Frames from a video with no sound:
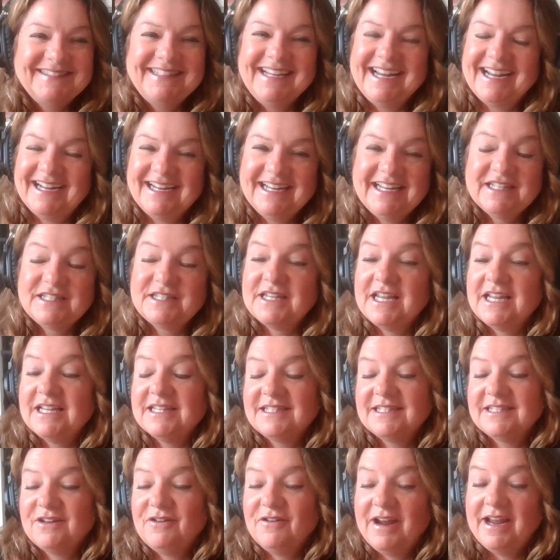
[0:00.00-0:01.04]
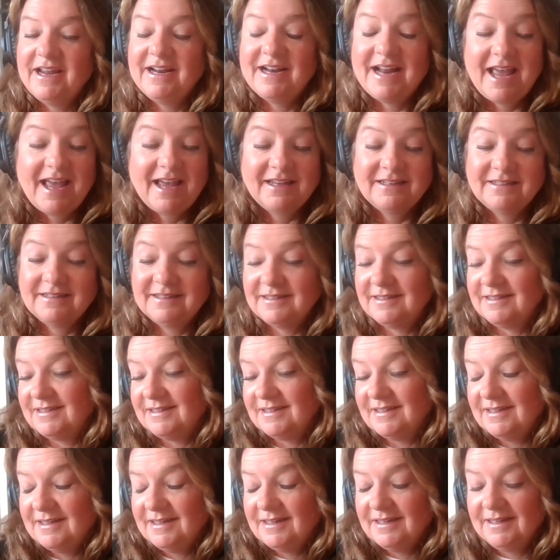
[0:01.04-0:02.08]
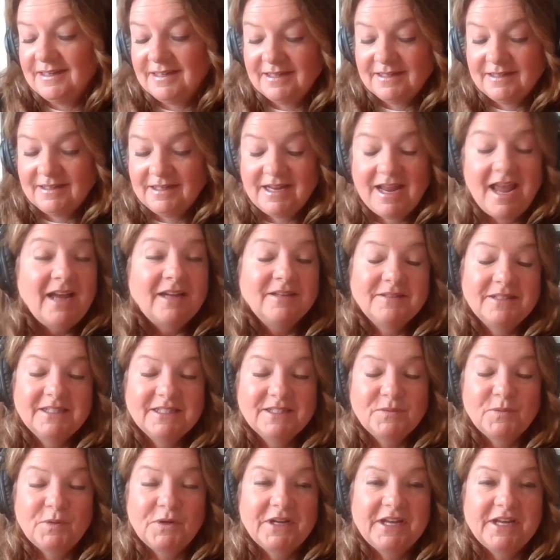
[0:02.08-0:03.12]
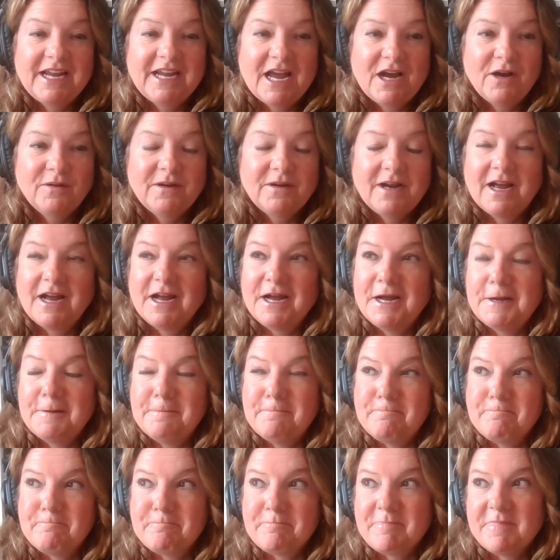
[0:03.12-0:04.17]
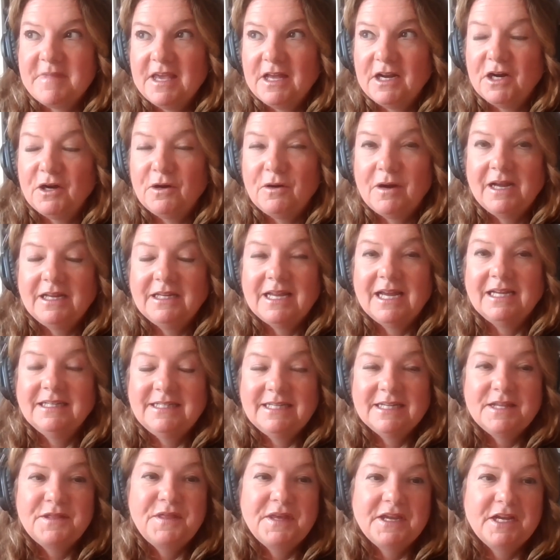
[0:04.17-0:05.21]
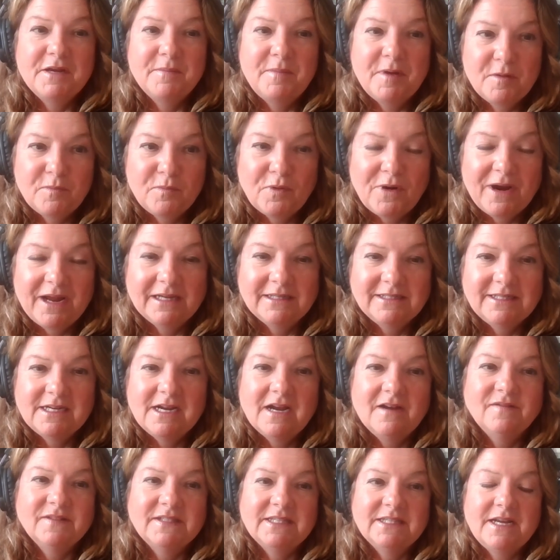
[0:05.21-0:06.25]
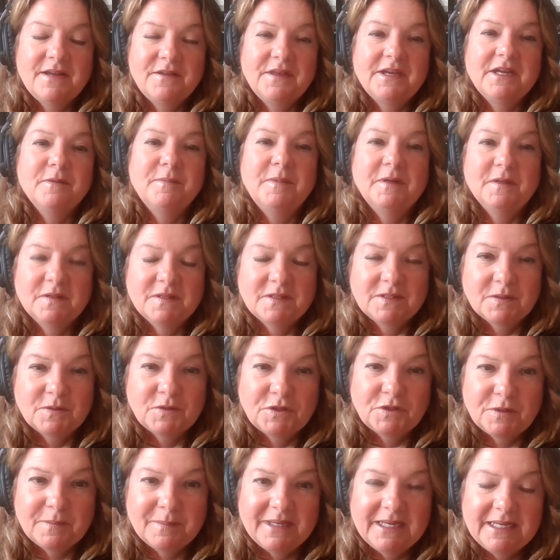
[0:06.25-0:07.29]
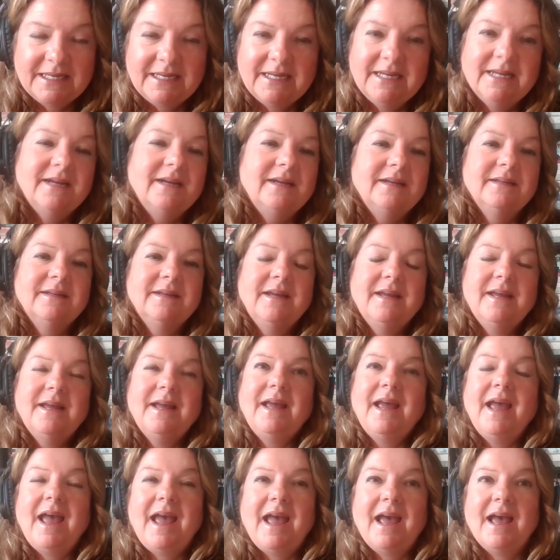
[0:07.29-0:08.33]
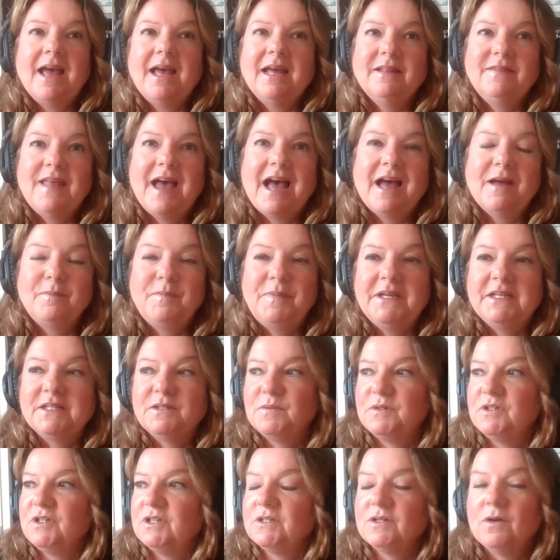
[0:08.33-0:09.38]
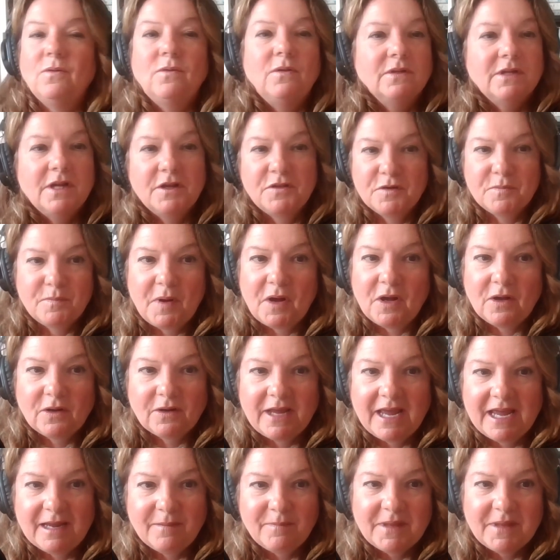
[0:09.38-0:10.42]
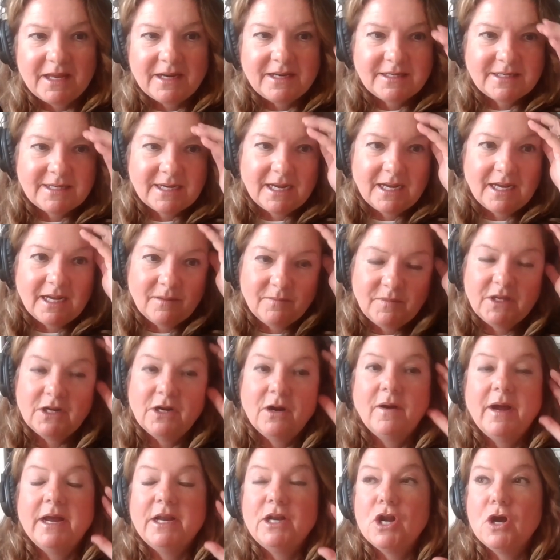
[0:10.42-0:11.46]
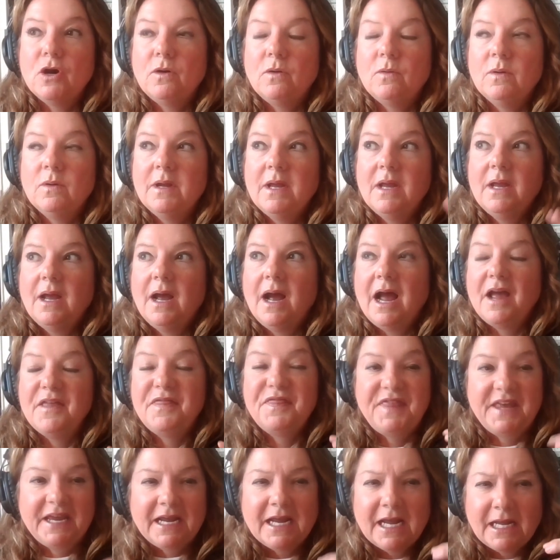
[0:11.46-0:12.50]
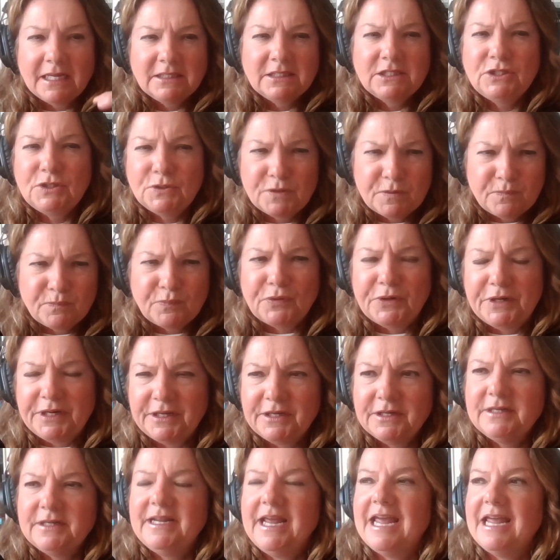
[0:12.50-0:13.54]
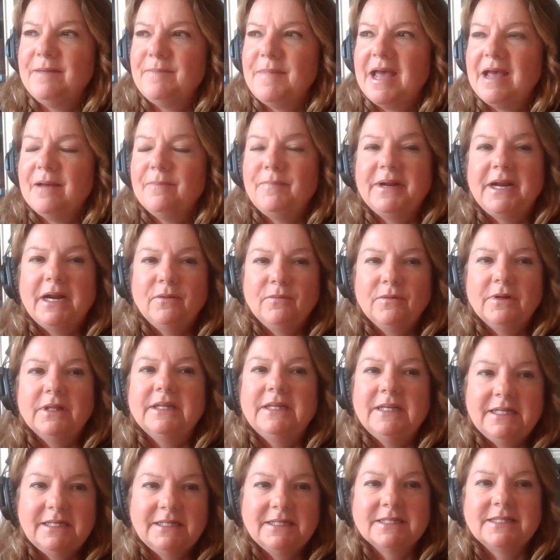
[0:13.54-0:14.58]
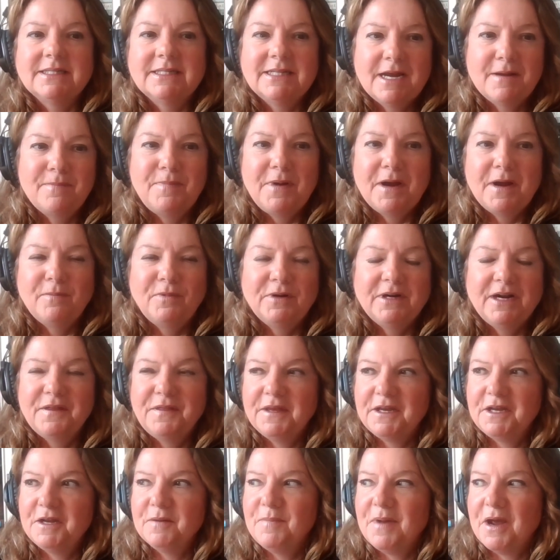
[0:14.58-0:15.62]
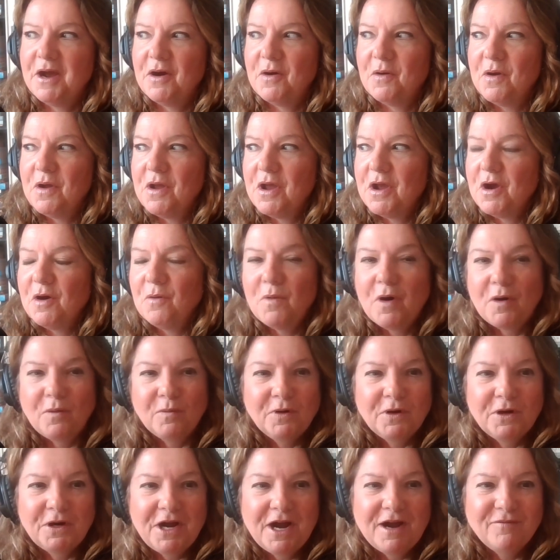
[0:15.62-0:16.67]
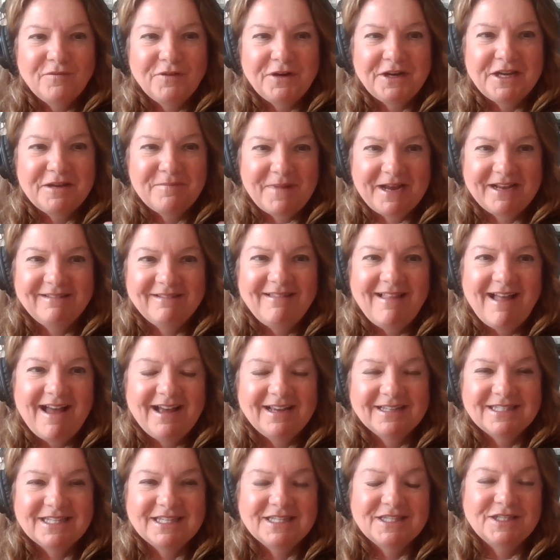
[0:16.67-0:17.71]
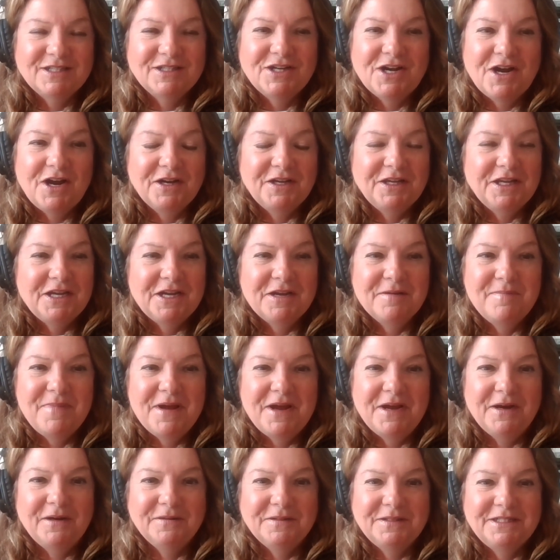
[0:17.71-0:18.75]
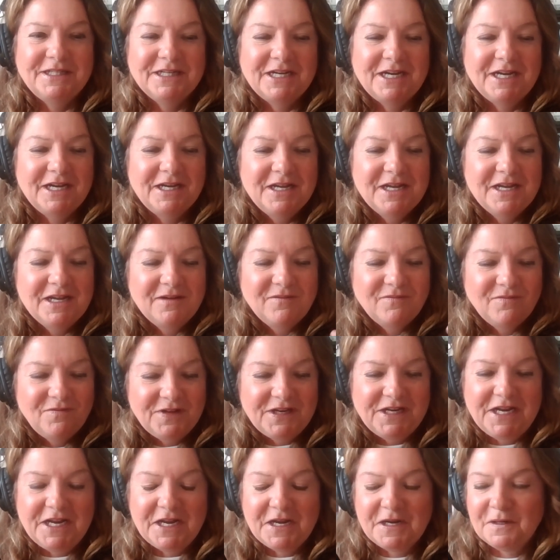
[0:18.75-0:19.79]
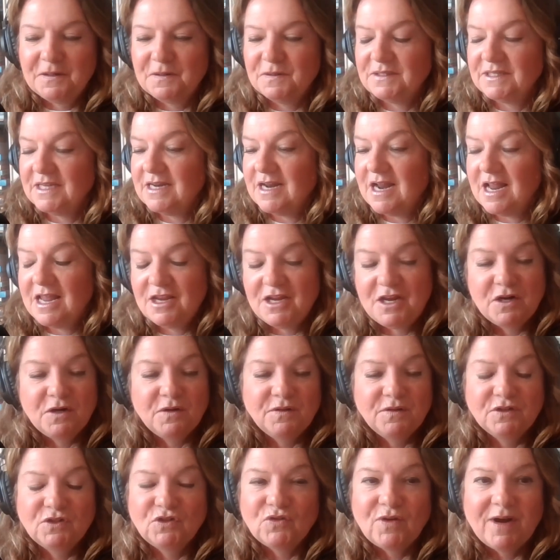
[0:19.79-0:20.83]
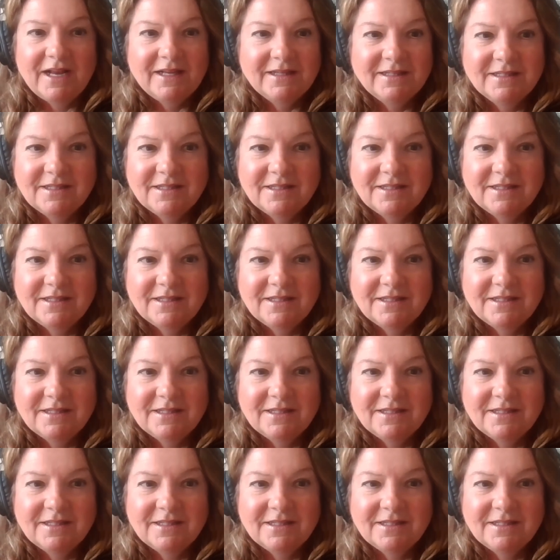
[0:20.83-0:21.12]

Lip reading: it's great. And yeah, it's working out. I did think about branding. Obviously, I think about social media and that piece, which is a whole nother ball game that, I think I do a pretty good game at, but I really need to step up when I think about what we're covering in my classes and talking about videos and, the trends